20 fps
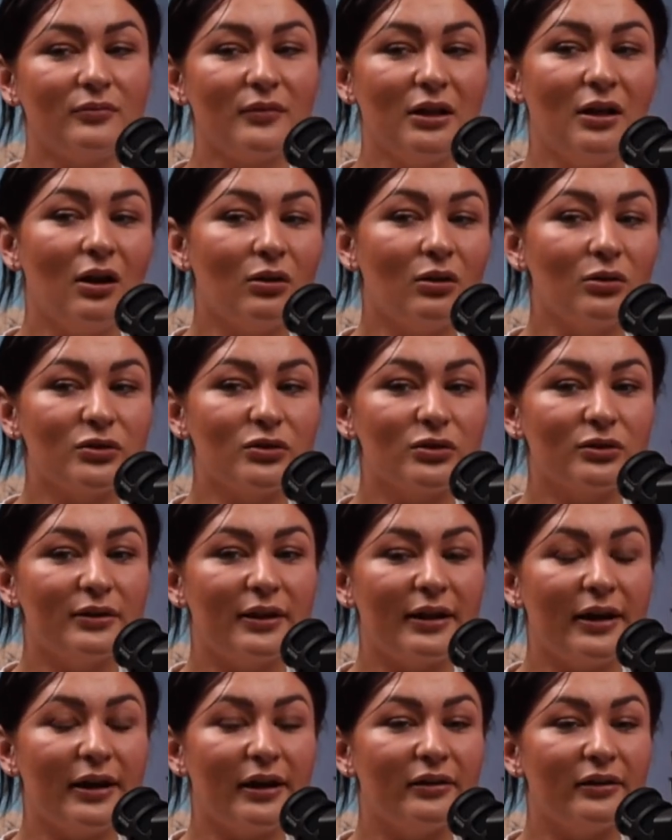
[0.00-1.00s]
also
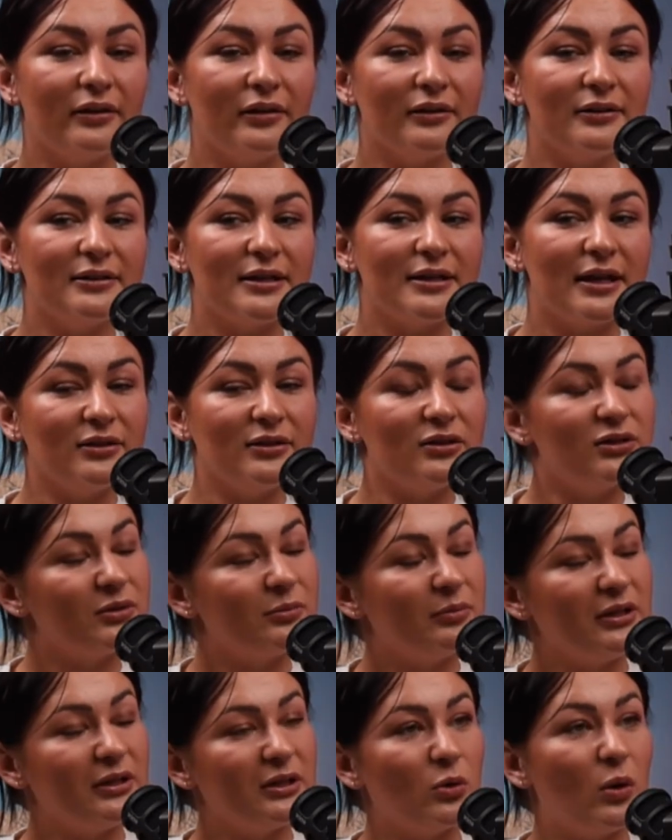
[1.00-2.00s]
they tend to
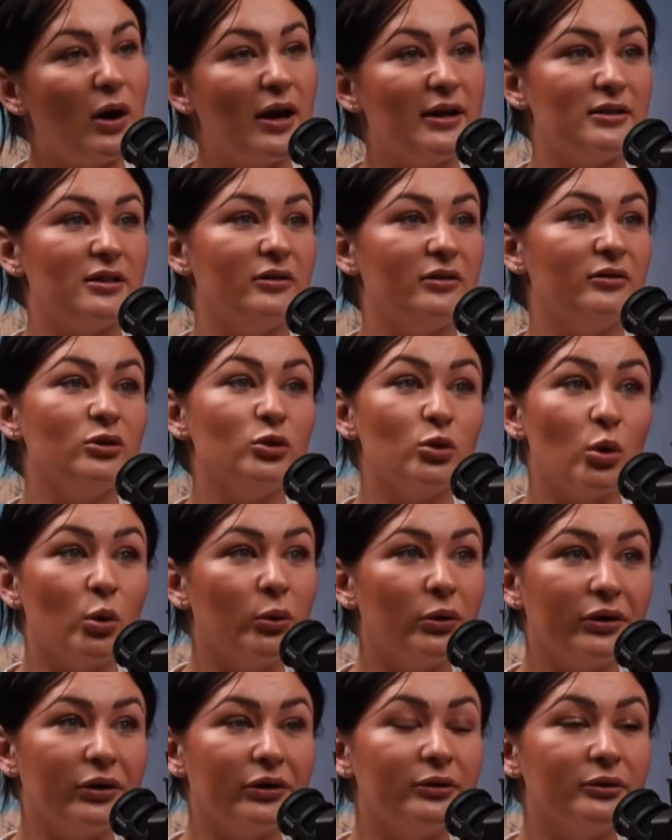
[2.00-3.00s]
be quite
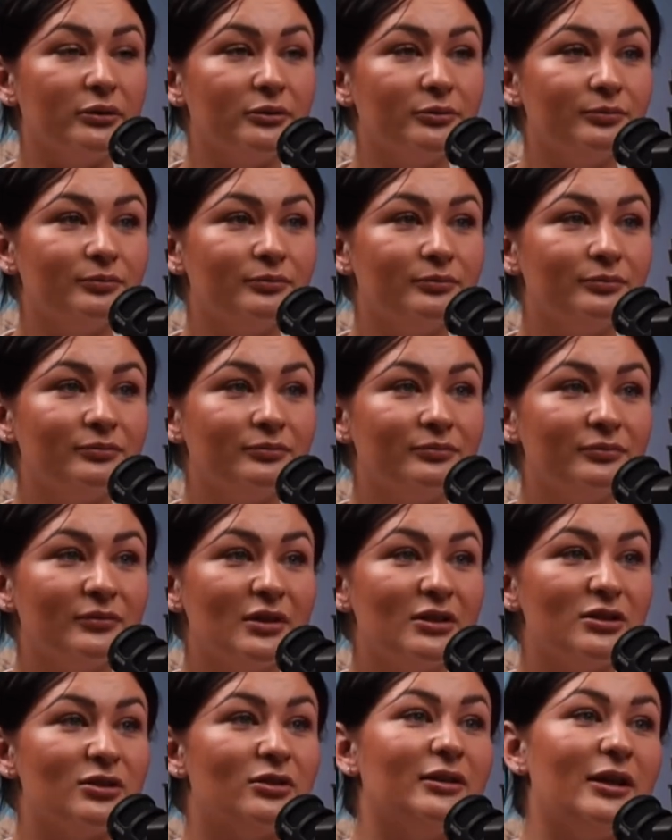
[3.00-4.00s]
territorial.
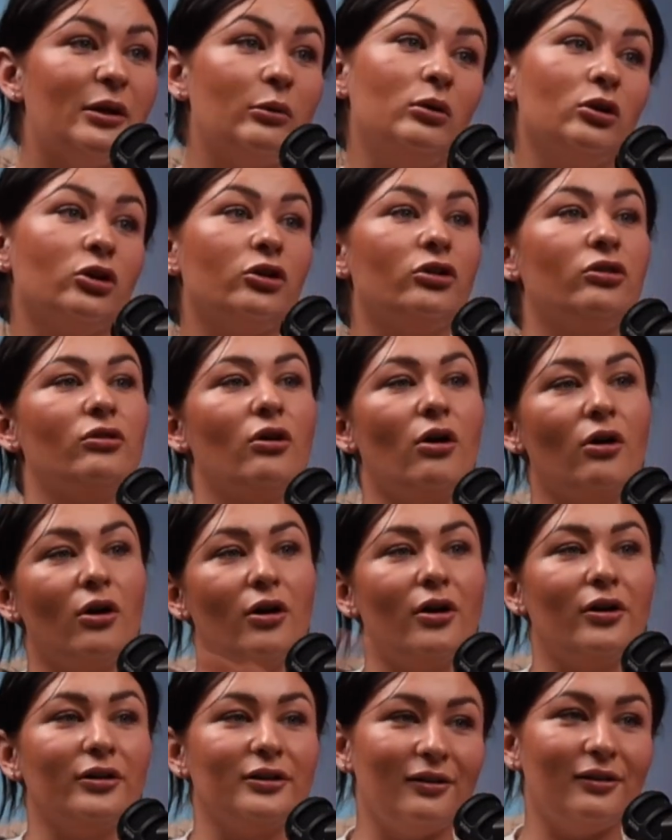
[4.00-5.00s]
So they will
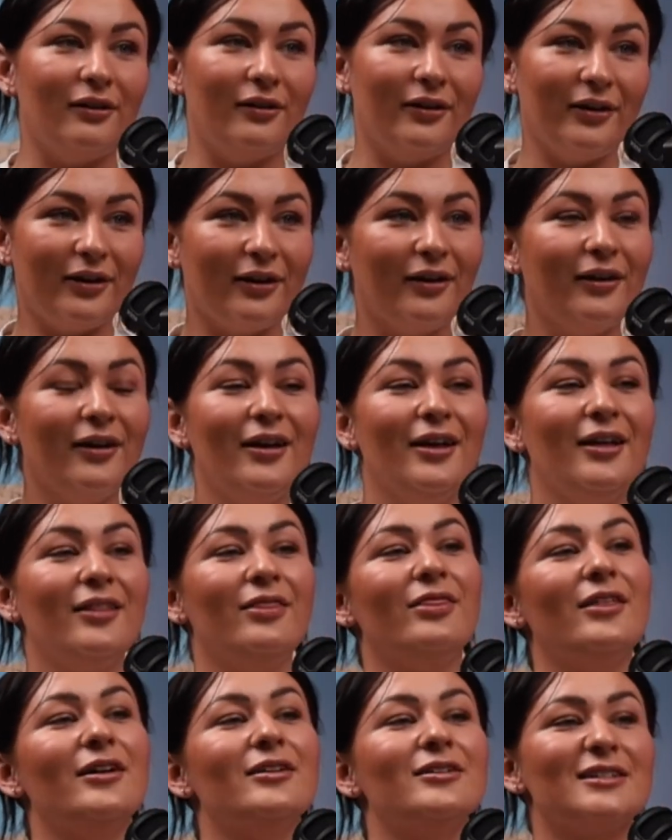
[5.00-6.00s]
guard like
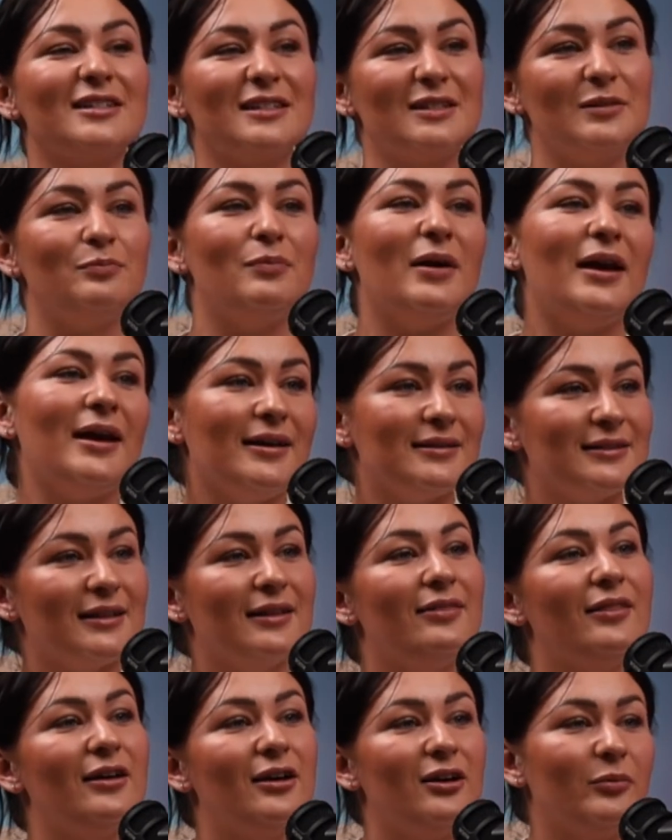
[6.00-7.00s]
their space and
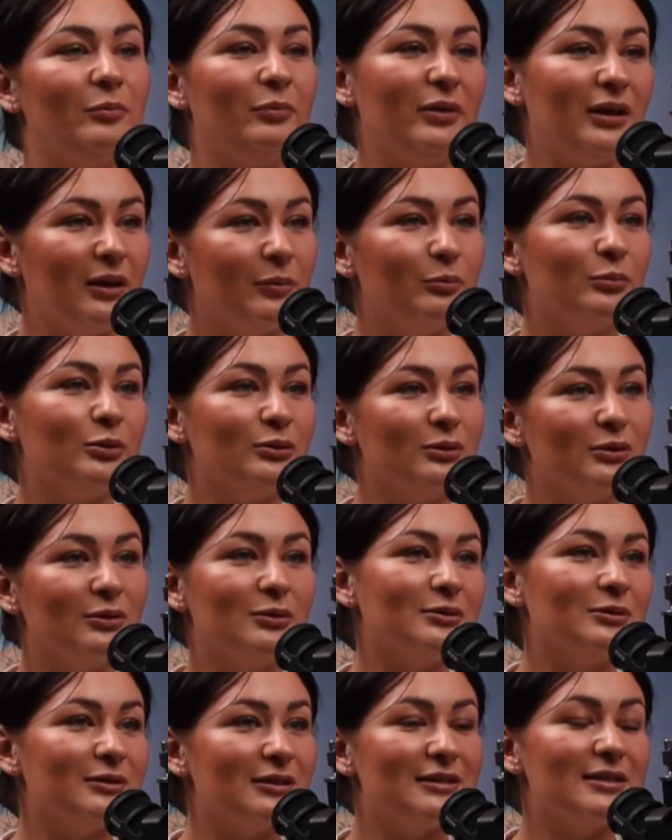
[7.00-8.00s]
their people
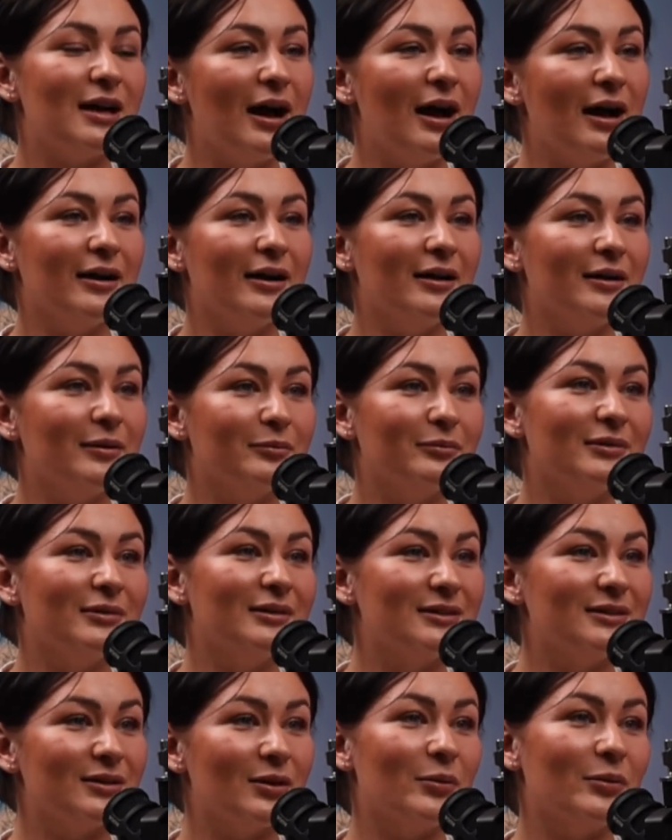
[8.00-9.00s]
all the time.
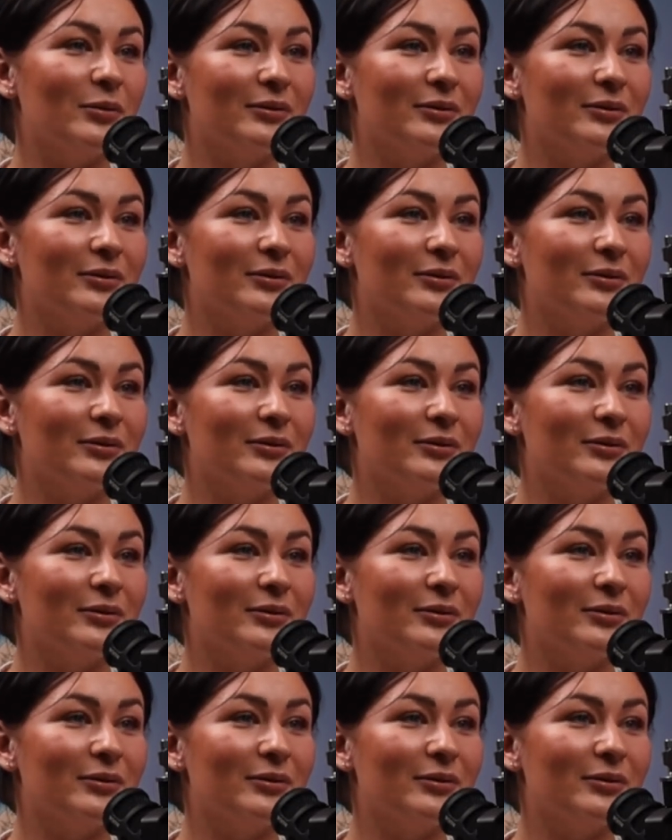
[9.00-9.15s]
So